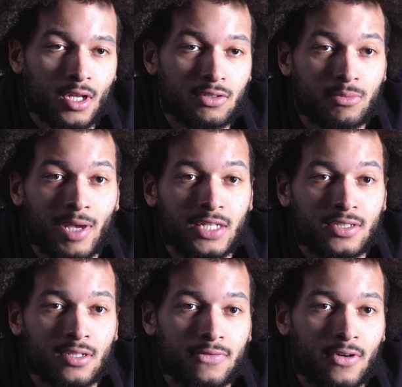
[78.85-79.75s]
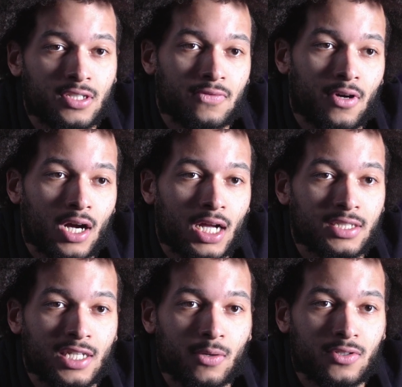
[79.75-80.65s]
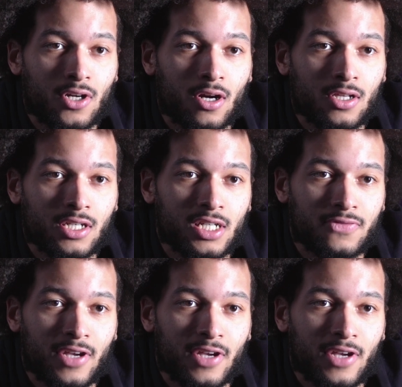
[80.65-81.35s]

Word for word: It was amazing. First of all, I got to stay with Charlie and his